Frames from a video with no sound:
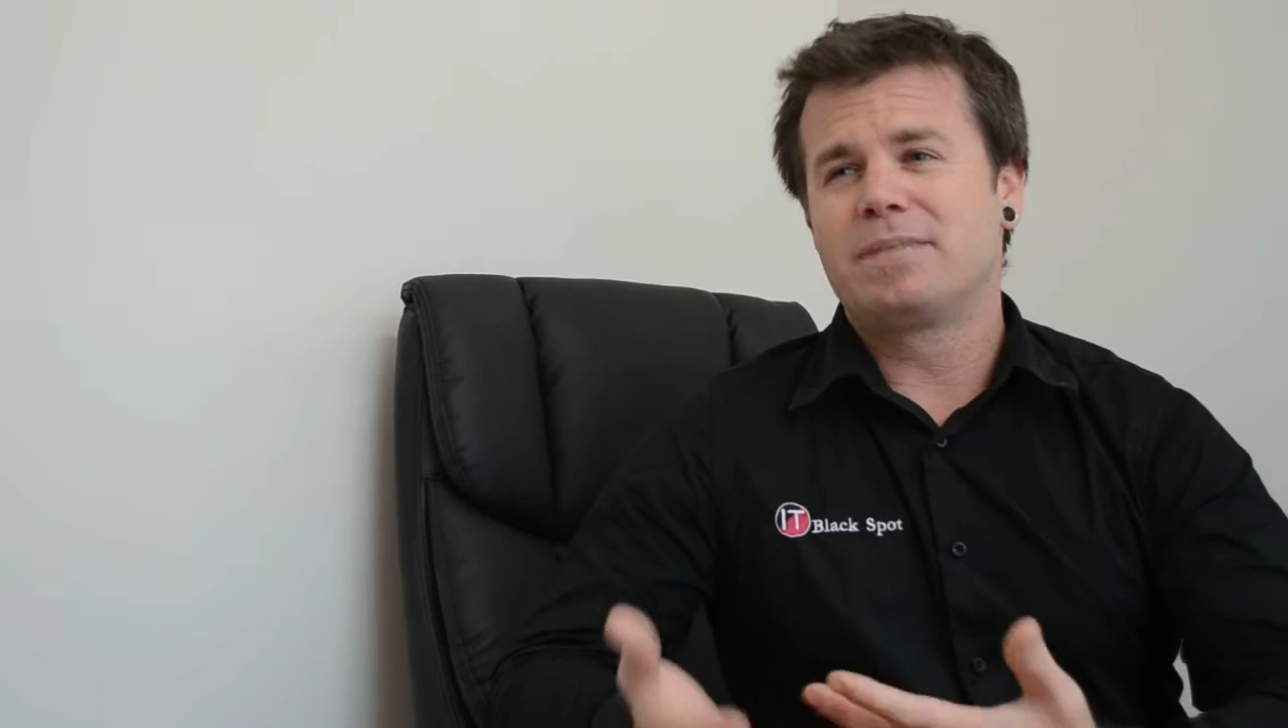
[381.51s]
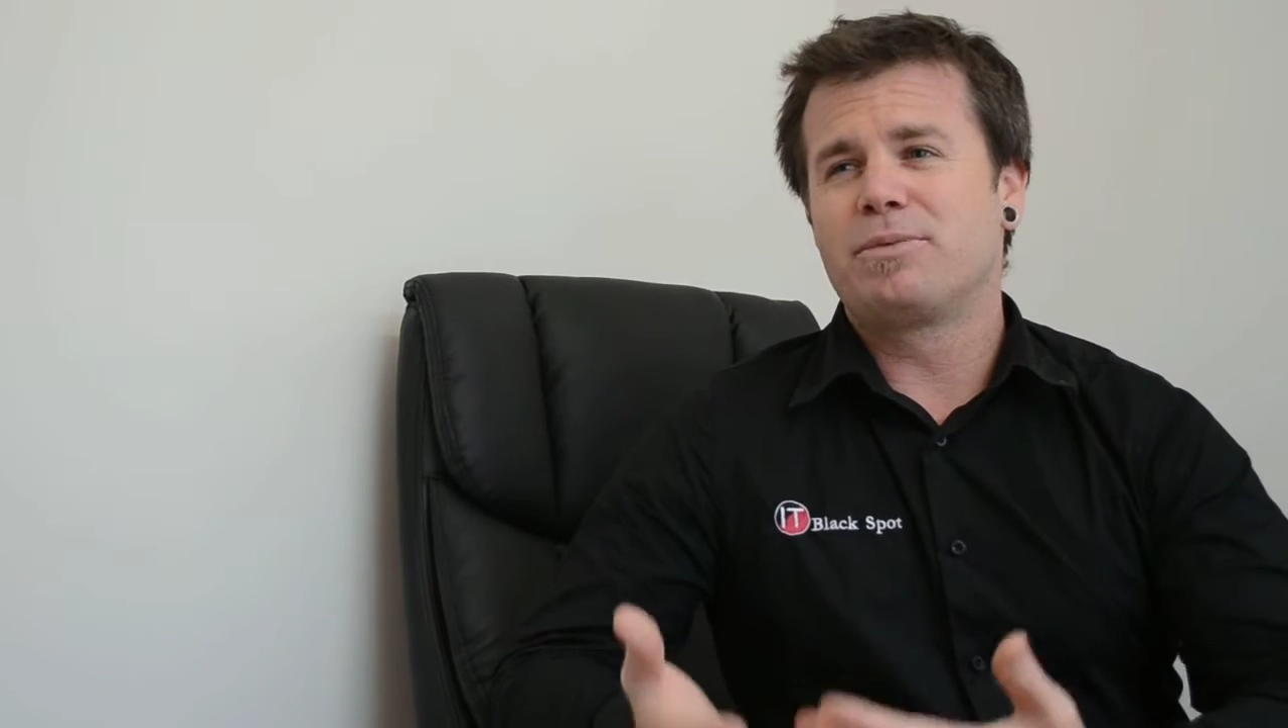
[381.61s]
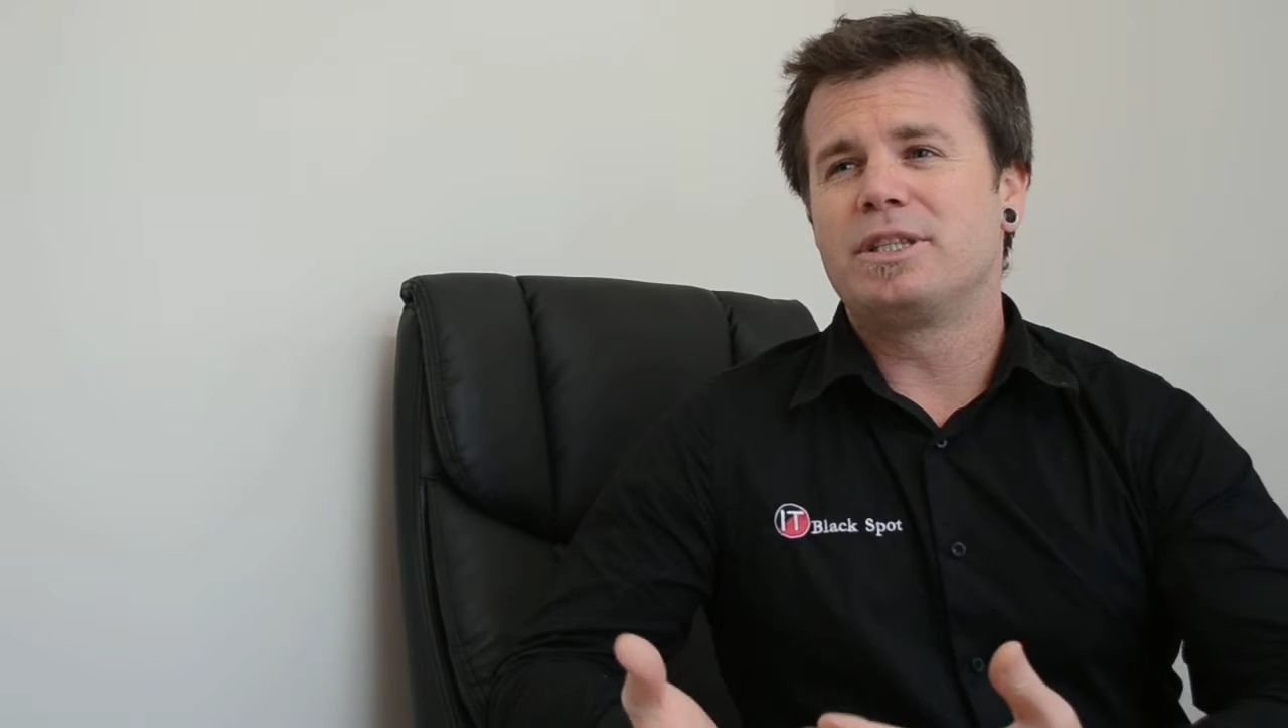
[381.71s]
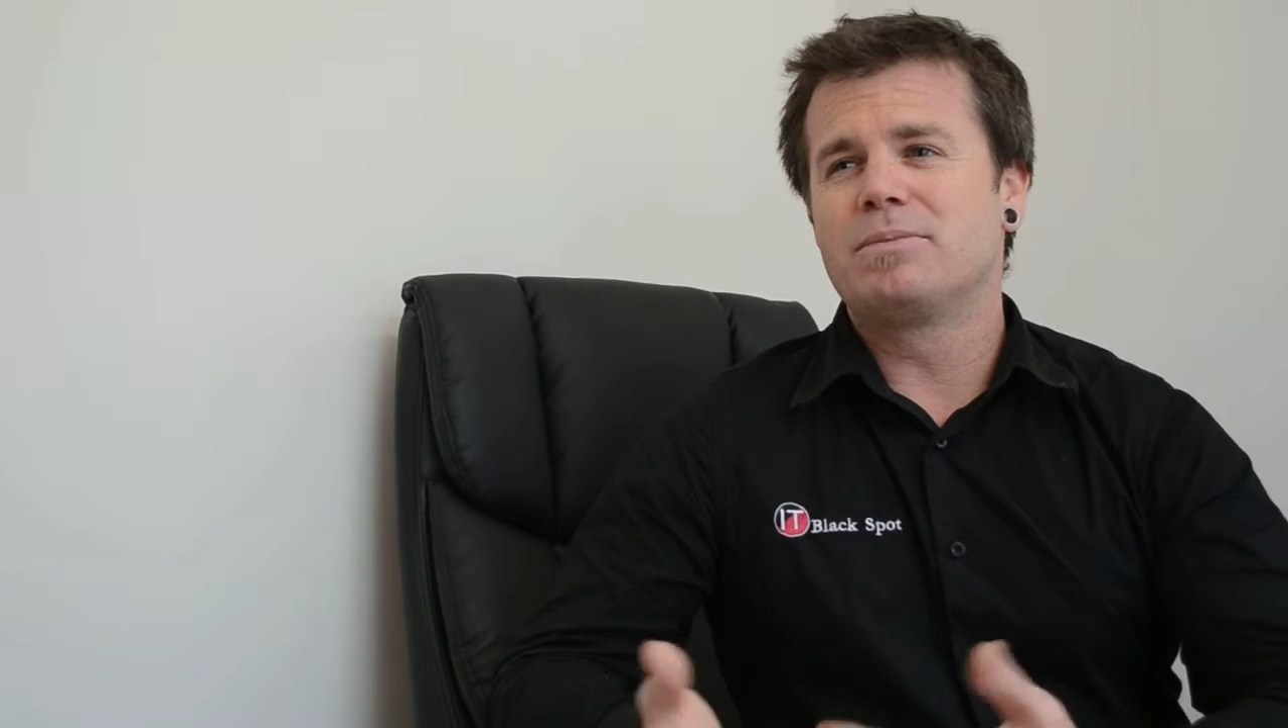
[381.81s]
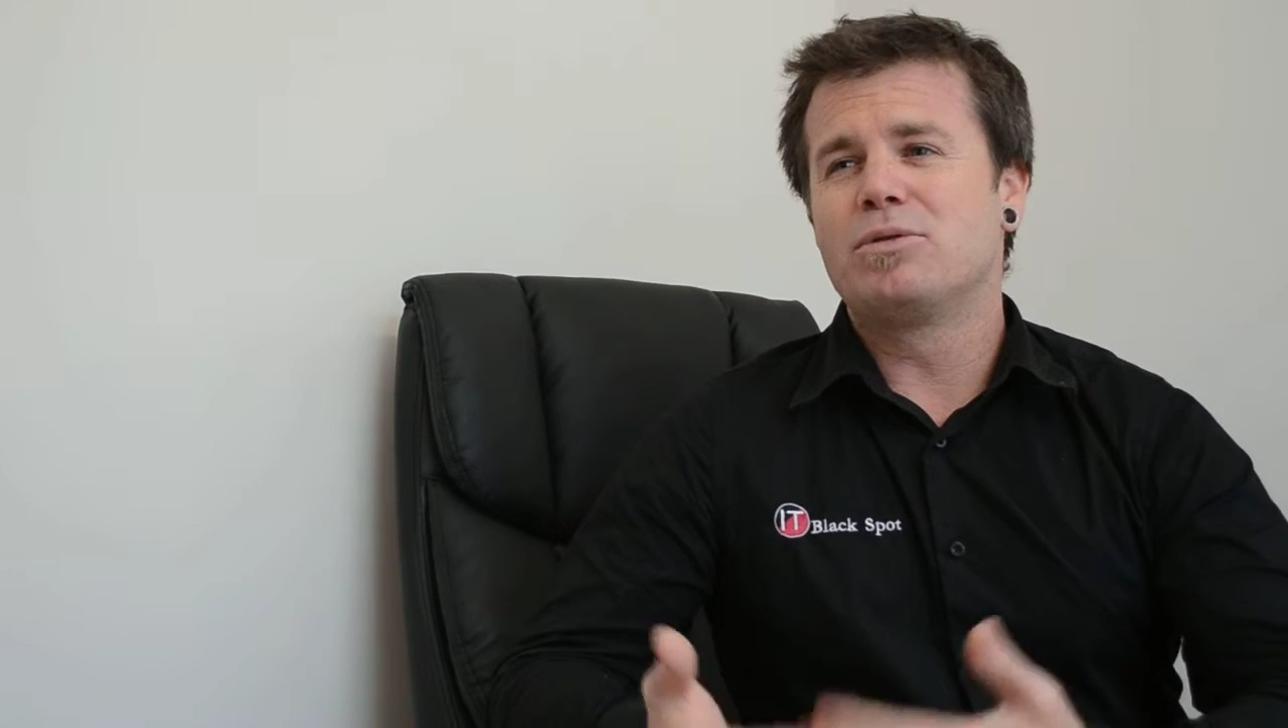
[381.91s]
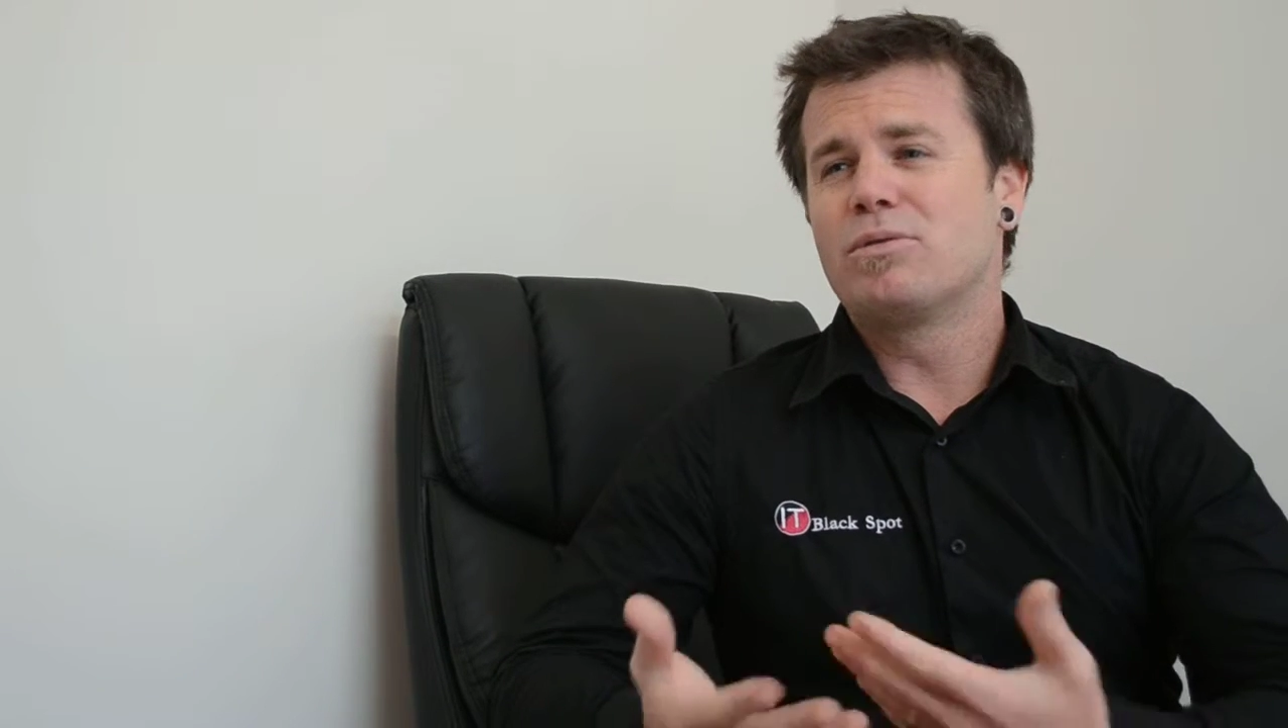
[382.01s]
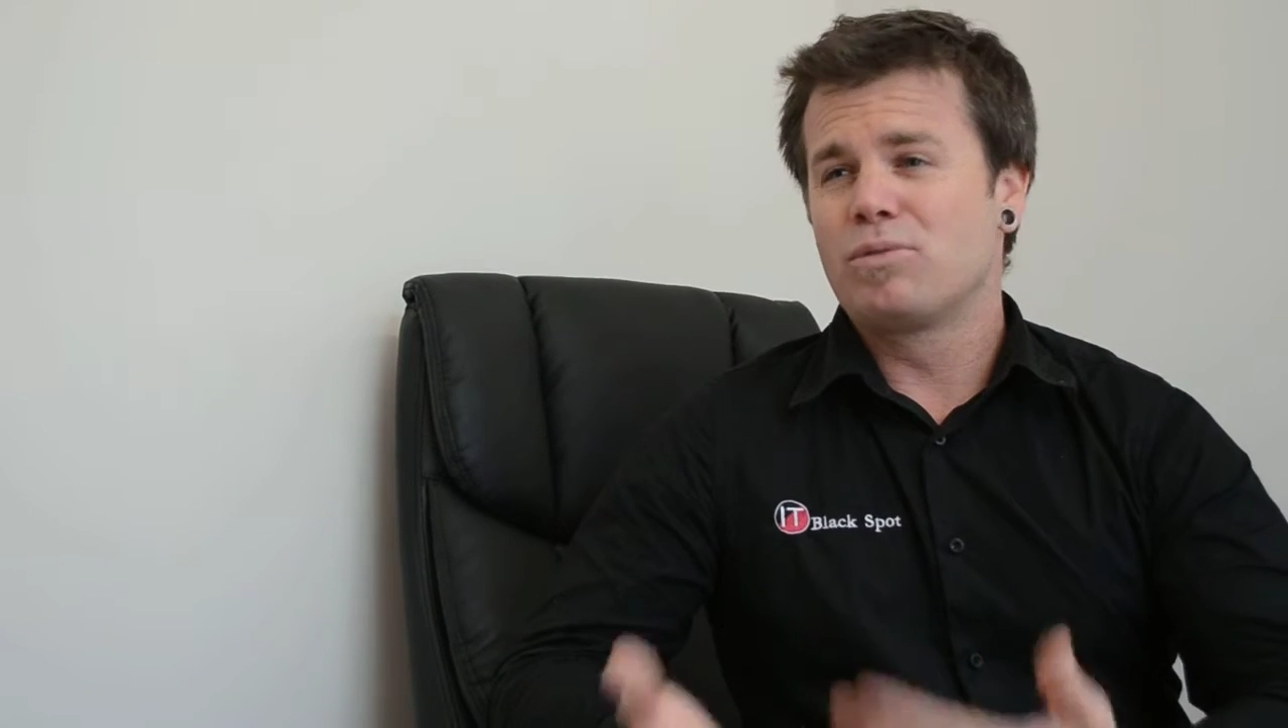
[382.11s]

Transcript: principle,